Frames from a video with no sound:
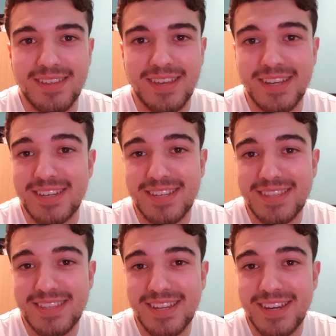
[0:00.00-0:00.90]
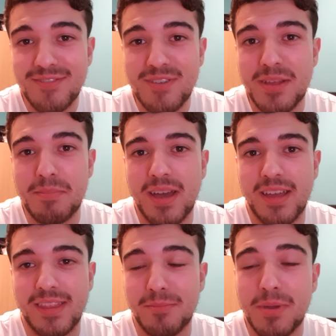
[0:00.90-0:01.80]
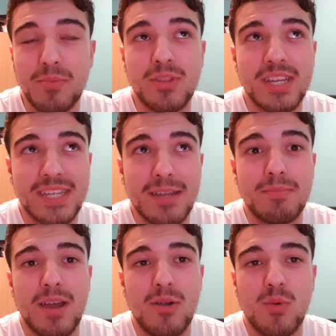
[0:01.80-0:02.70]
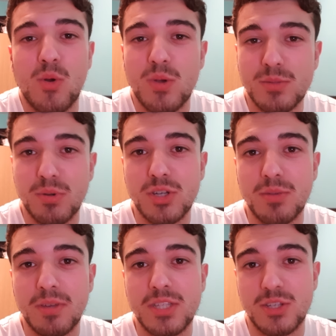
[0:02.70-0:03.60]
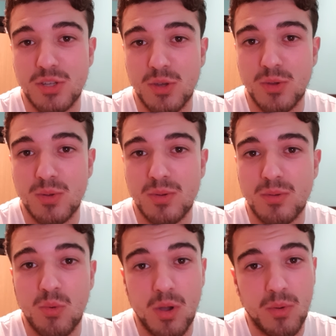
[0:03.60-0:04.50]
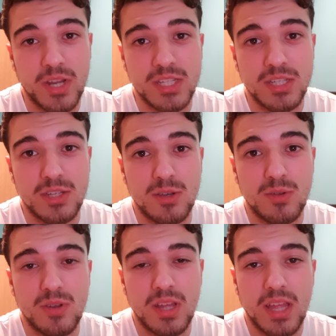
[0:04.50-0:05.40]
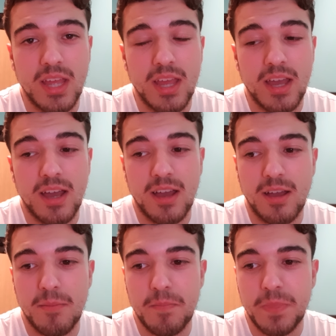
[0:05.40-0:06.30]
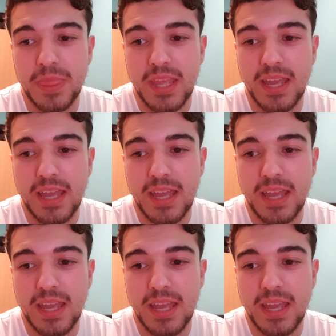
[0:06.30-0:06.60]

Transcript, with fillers: it they didn't really matter. The people that did matter were always pushing me to do what I wanted to do um,